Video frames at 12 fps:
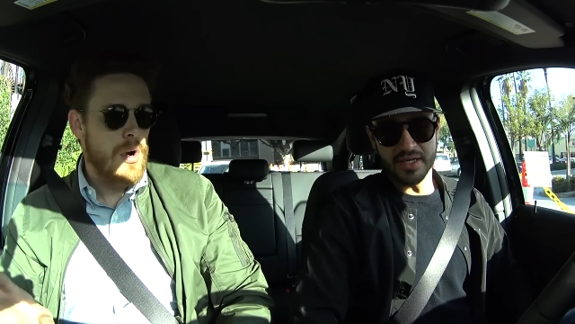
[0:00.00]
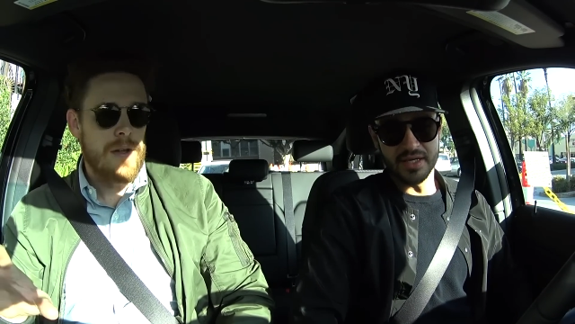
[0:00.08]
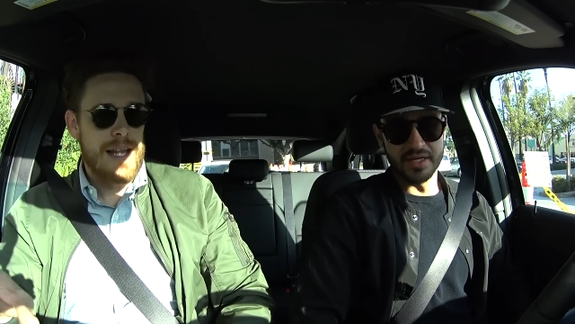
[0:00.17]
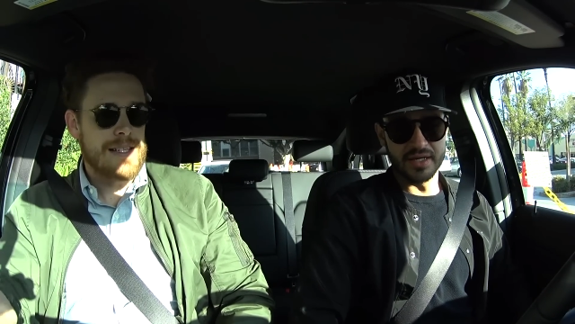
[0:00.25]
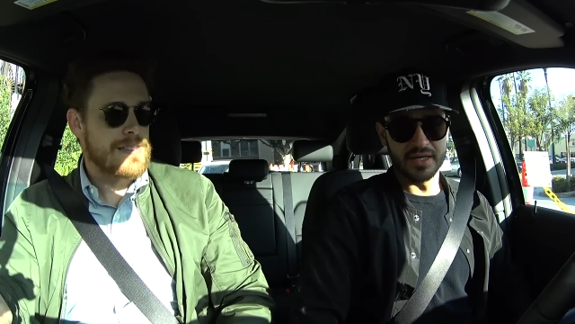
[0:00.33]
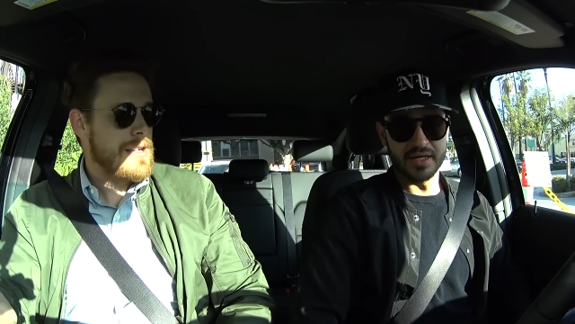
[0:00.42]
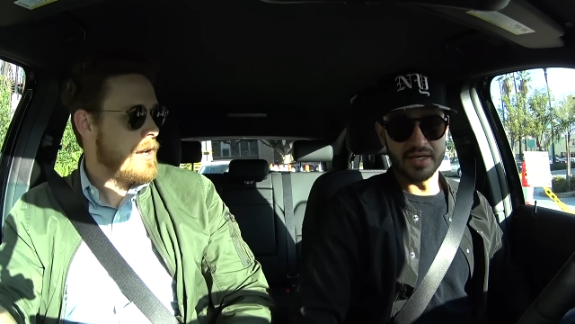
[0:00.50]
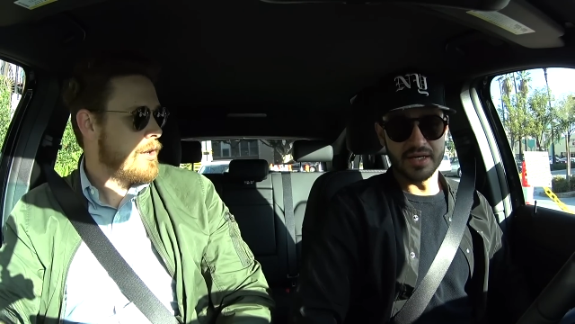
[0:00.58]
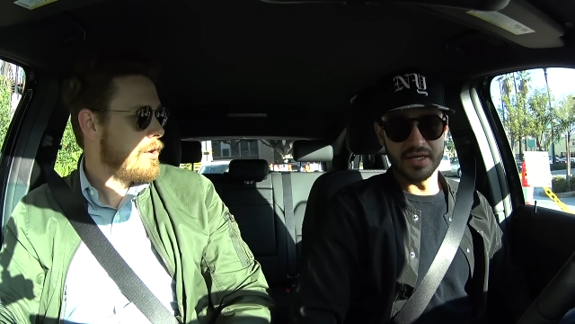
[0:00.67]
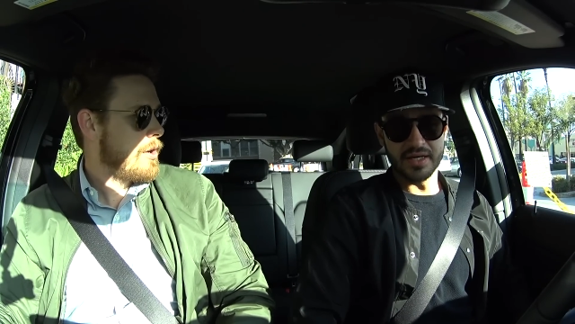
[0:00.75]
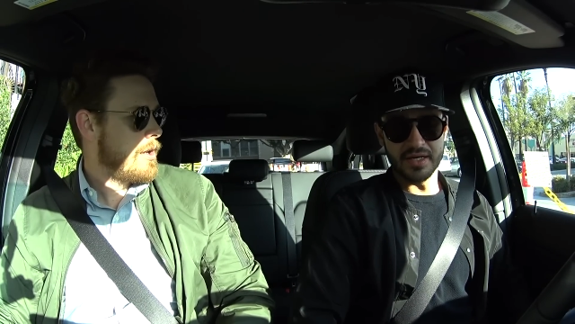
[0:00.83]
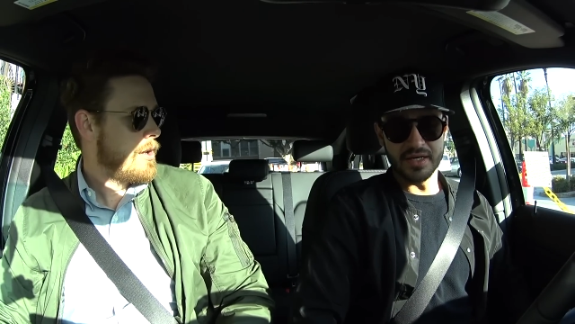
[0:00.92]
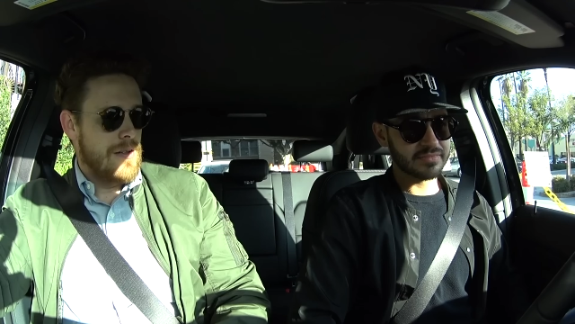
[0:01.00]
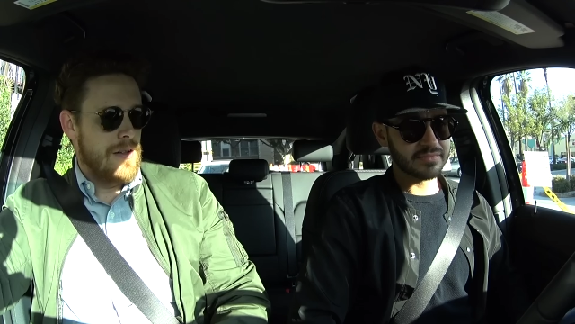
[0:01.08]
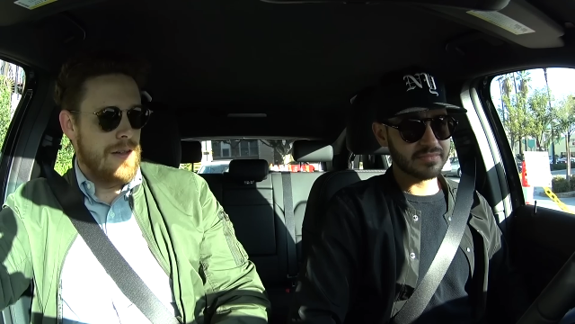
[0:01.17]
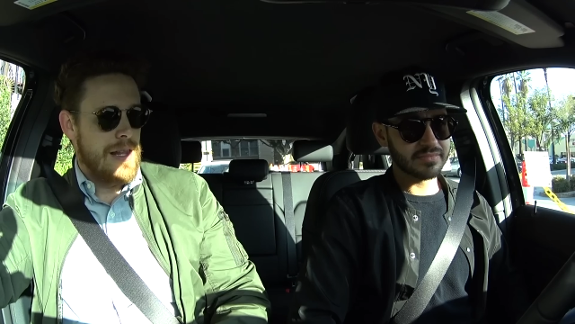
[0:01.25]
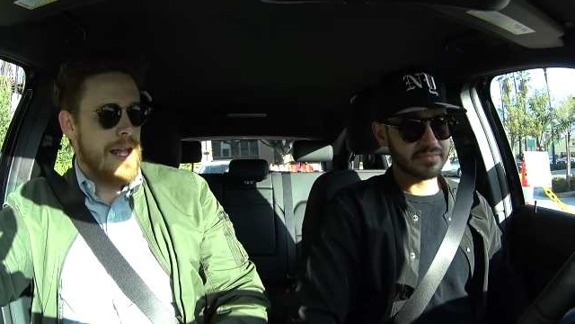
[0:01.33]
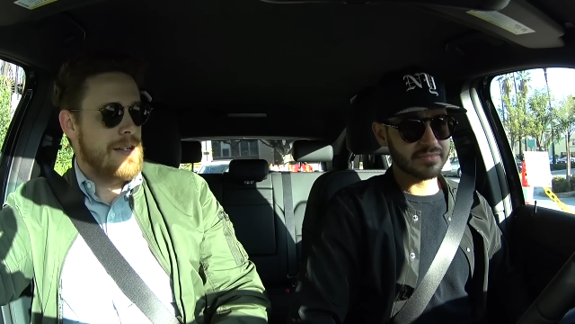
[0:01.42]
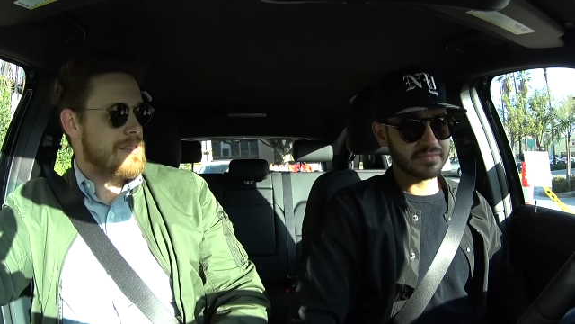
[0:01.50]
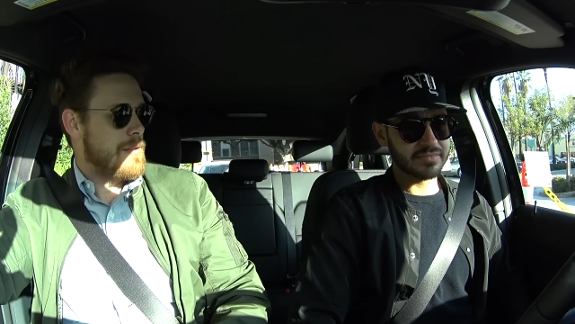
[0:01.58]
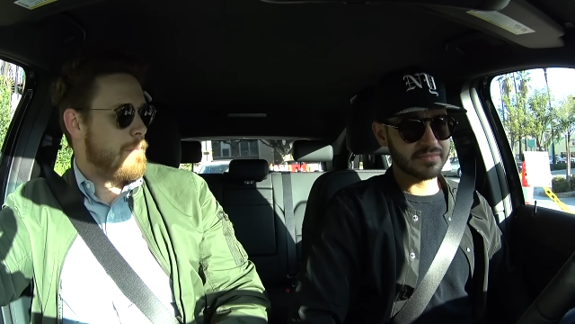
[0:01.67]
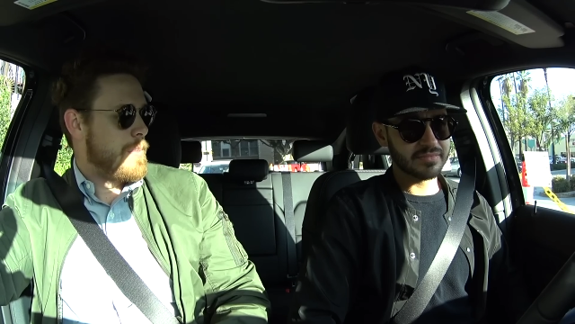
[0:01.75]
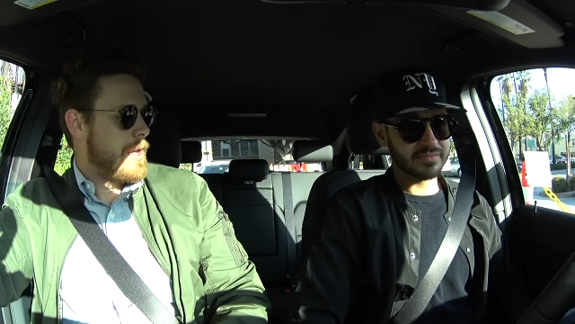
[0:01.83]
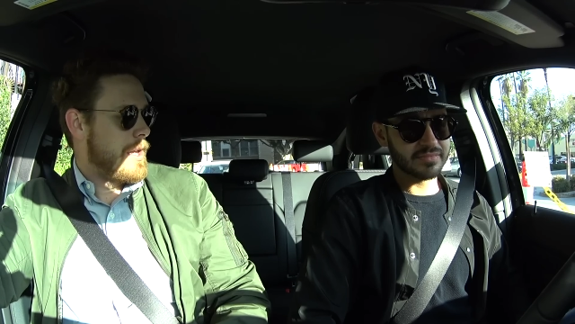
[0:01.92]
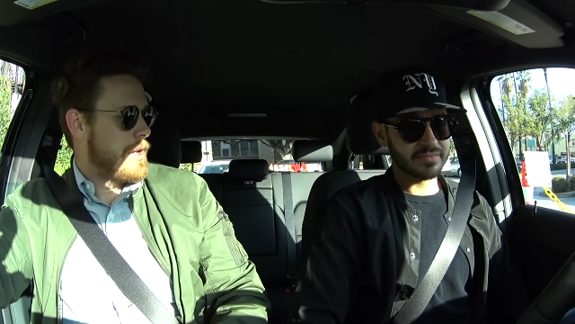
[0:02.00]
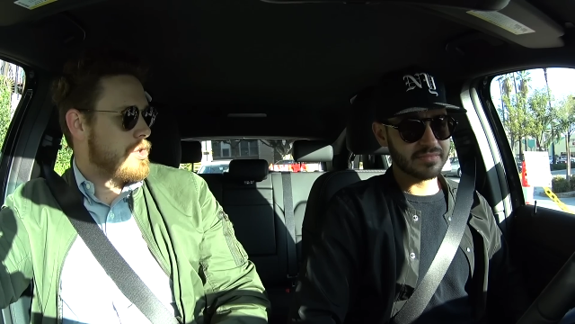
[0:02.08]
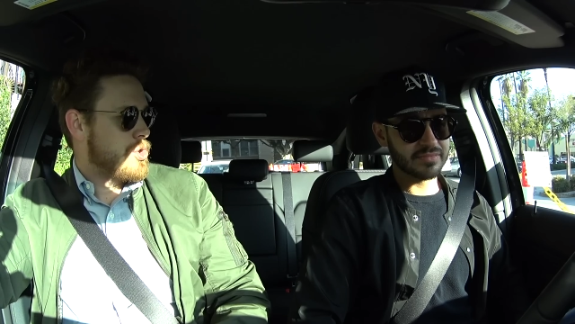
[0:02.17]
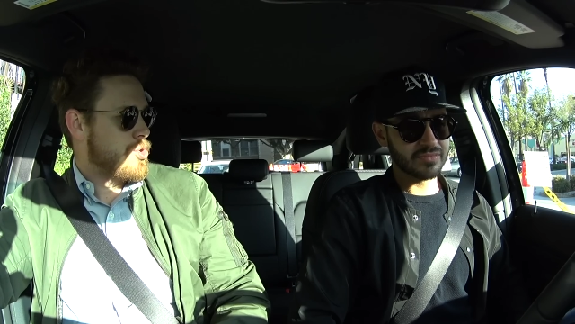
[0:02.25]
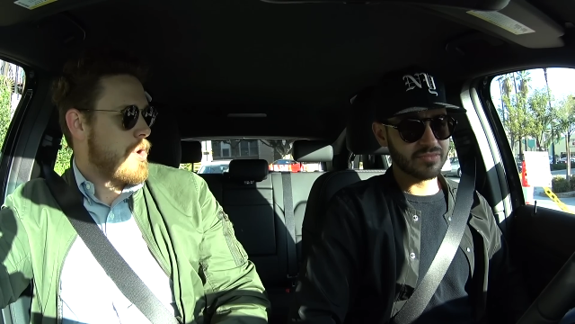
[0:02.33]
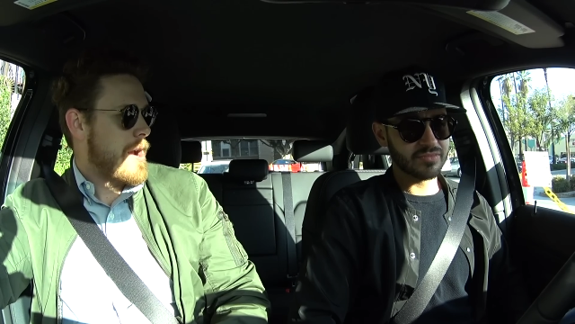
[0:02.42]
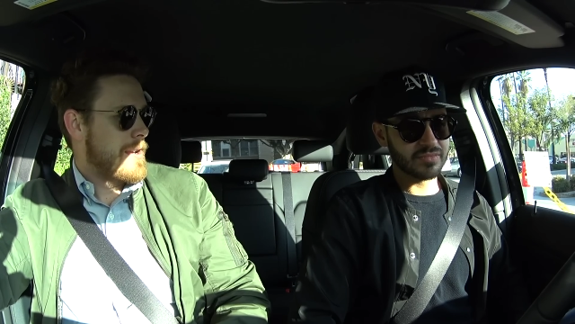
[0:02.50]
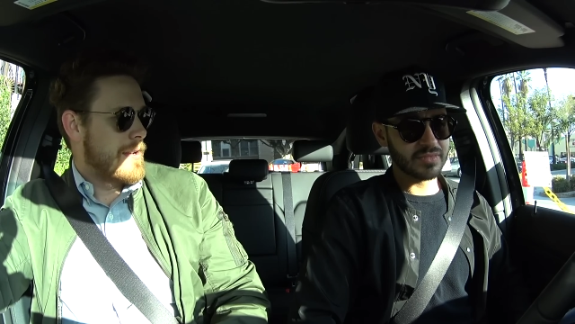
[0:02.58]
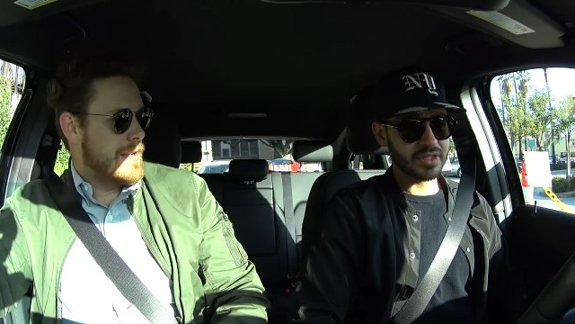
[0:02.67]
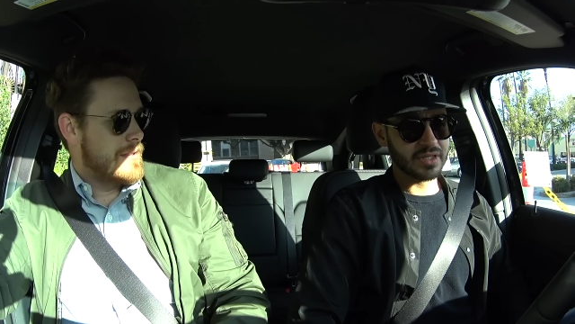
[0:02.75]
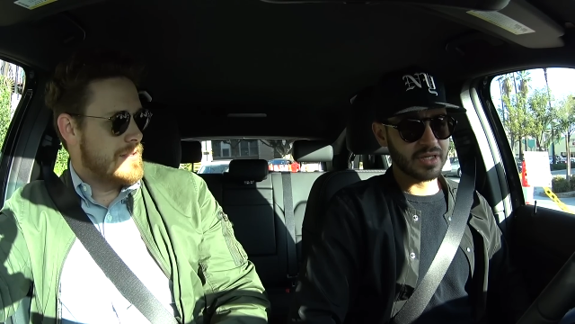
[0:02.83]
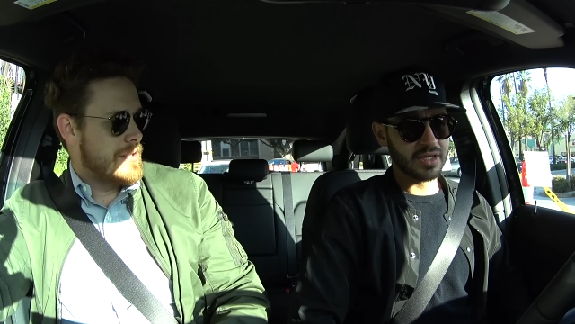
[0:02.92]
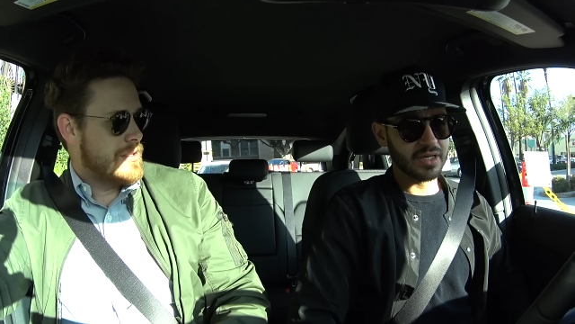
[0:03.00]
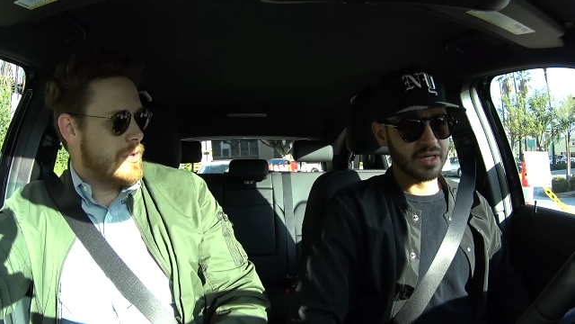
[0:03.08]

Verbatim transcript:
Speaker 1: car, that's not good. That is a big strike against this